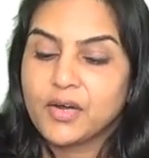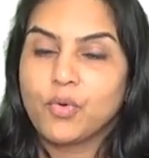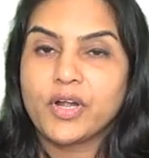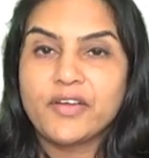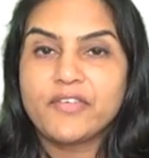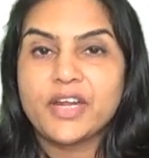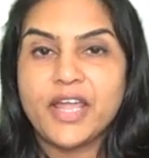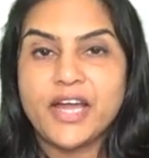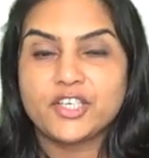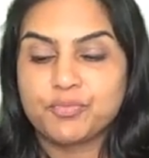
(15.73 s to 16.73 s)
whatever
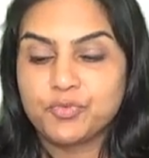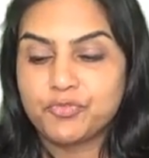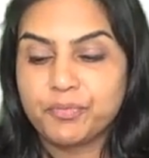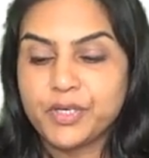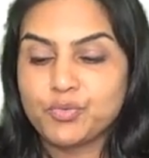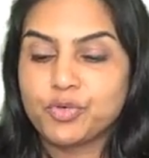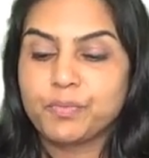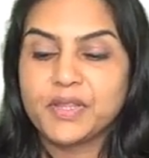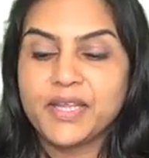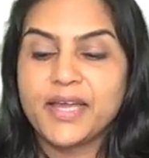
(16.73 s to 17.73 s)
cash movement would
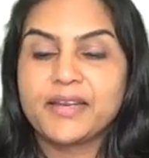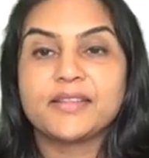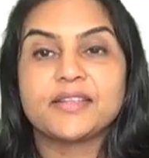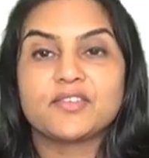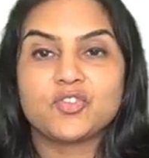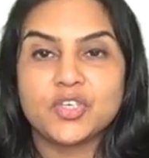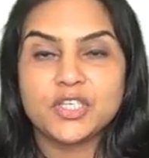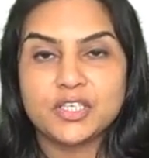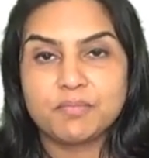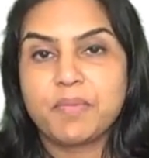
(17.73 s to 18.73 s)
be there in the
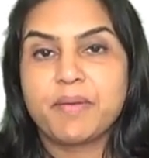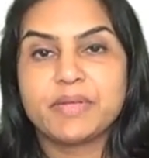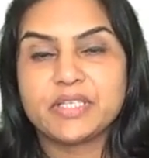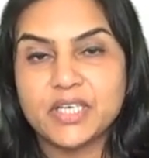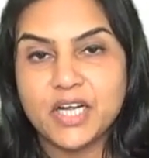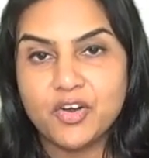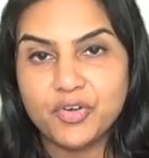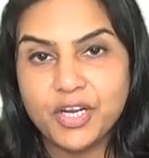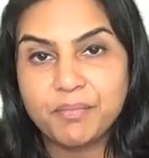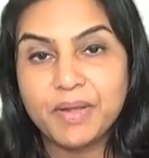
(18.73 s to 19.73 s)
receipts and payments account,
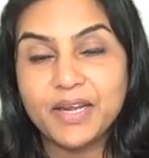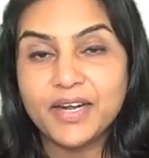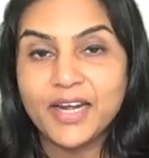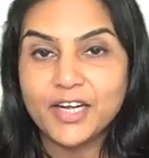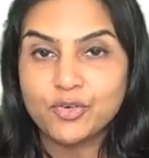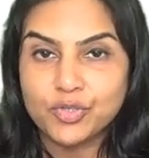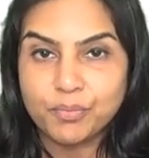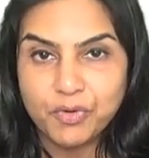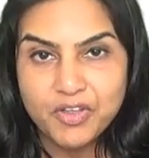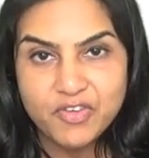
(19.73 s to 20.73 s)
it may relate to the
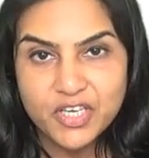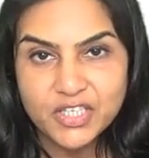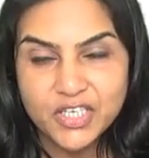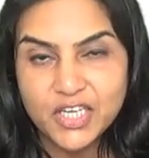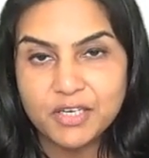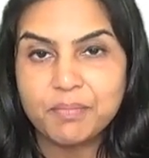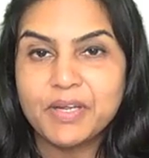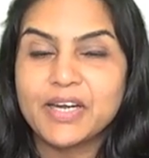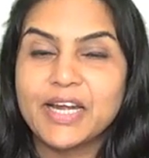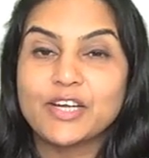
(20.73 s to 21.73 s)
previous year, it may
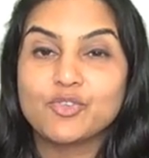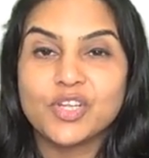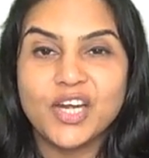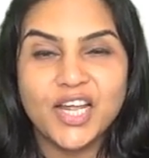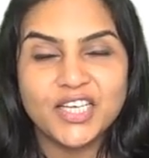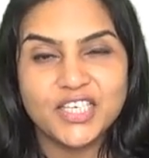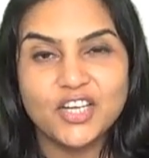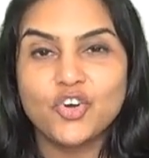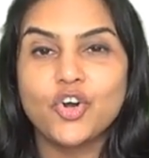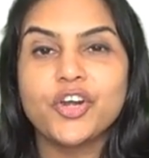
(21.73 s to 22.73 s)
relate to the next
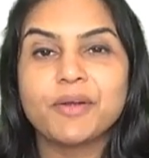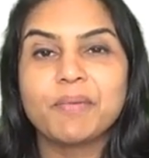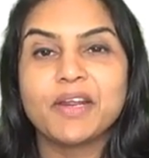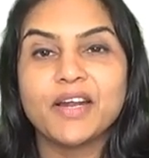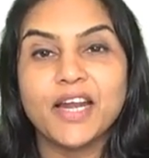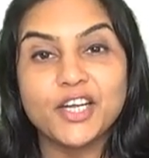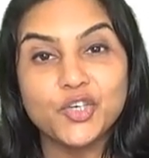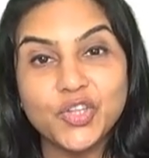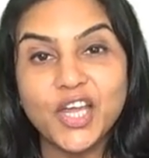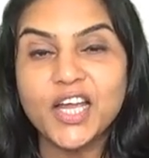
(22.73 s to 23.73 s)
year, or it may relate
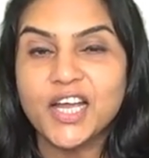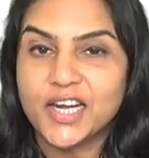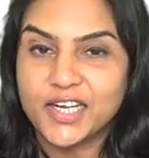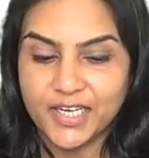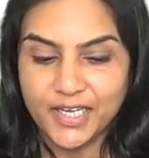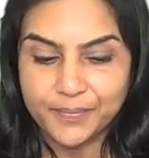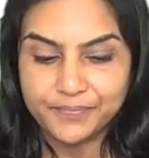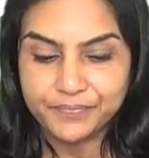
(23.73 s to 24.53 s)
to the current year.